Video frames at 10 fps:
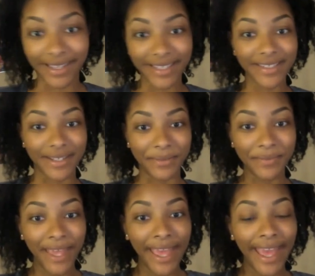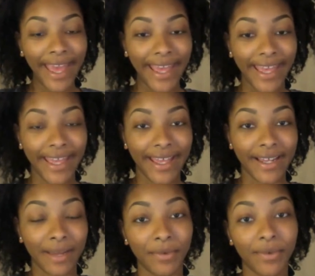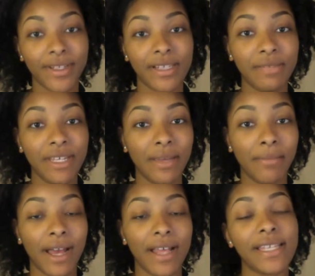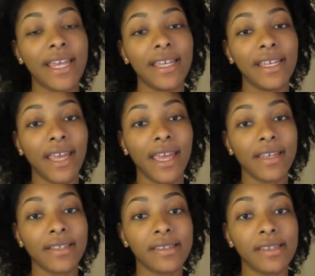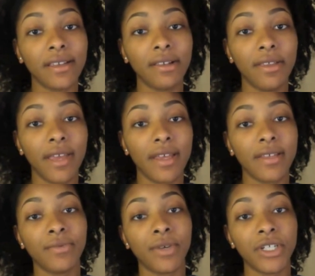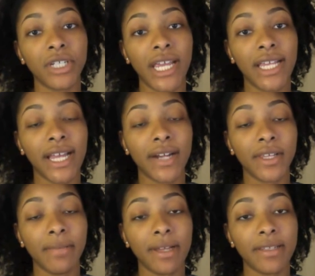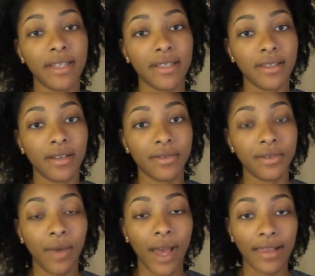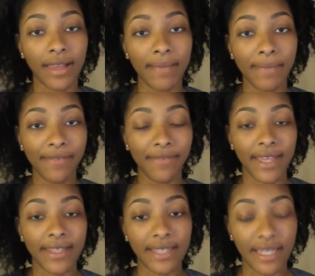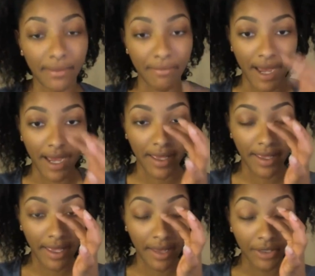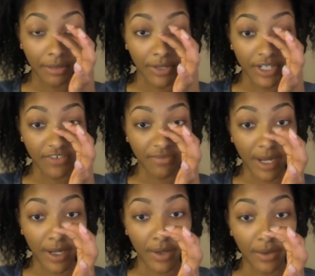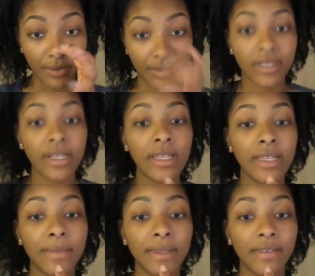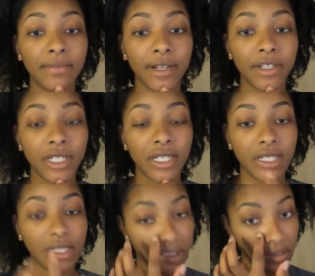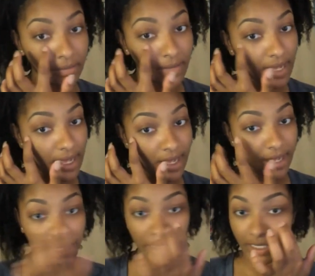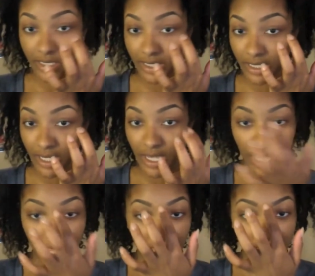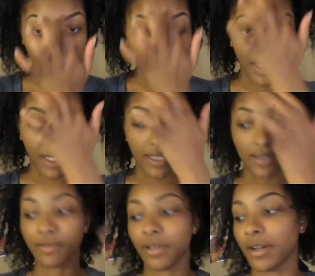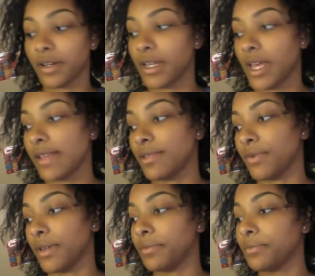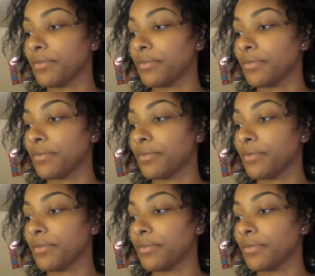like so. And I'm going to begin by taking a concealer that is one shade lighter than my skin tone to highlight my face on the bridge of my nose, the middle of my chin, under my eyes, and in my T-zone area as well.